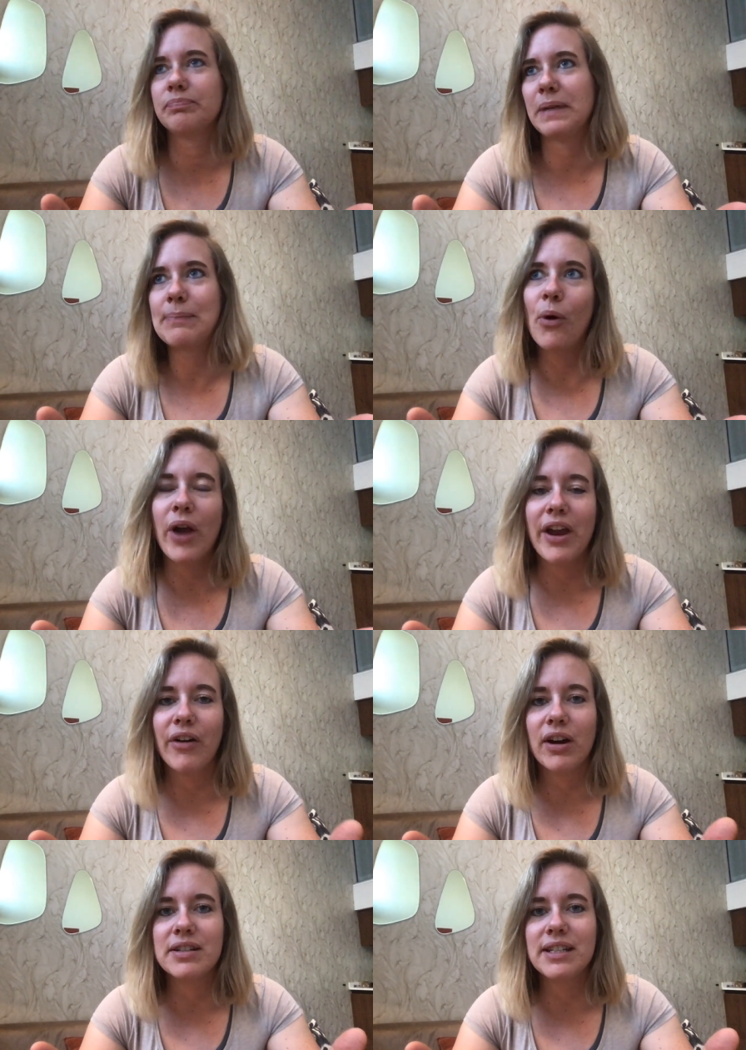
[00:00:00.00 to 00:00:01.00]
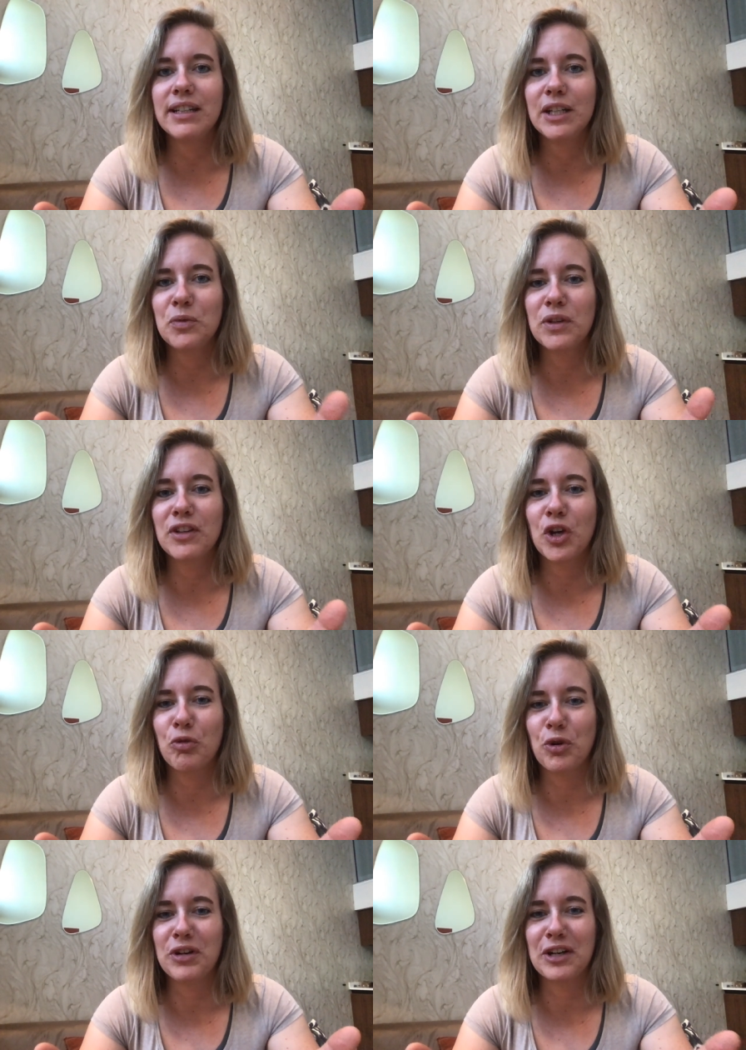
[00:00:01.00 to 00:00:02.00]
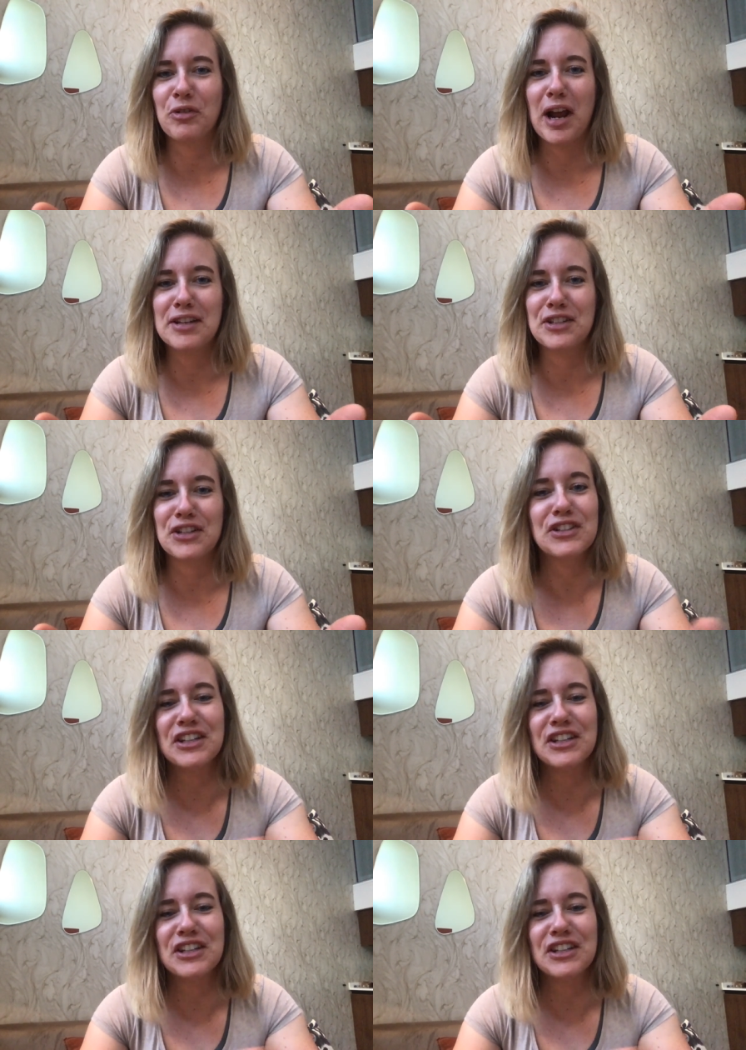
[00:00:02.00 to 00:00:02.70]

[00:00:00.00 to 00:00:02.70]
people here are dealing with the corona crisis.